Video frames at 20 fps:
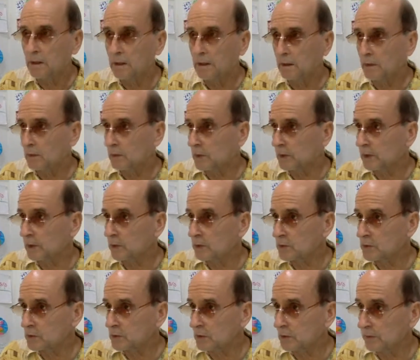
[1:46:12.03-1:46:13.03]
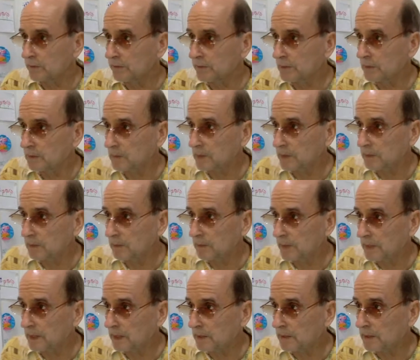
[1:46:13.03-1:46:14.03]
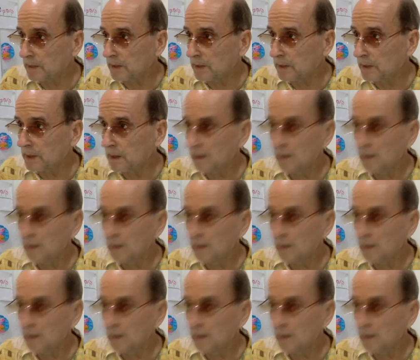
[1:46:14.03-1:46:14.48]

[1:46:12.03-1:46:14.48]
I want to go surfing, but maybe